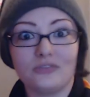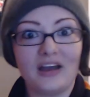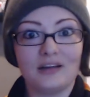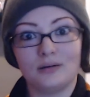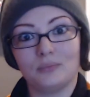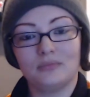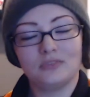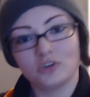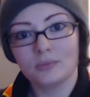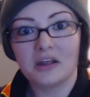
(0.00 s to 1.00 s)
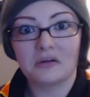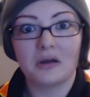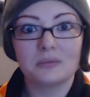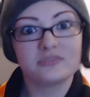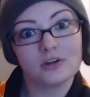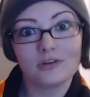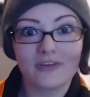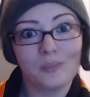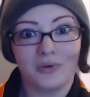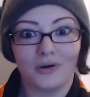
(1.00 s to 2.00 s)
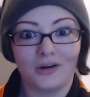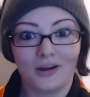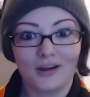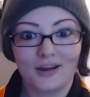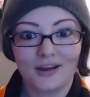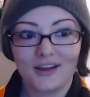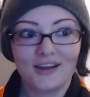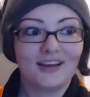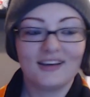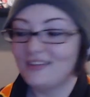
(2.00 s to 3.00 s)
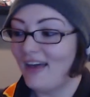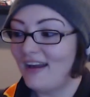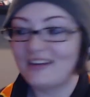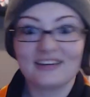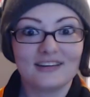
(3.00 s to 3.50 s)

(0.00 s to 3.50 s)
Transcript: item, Terminator item for November." Like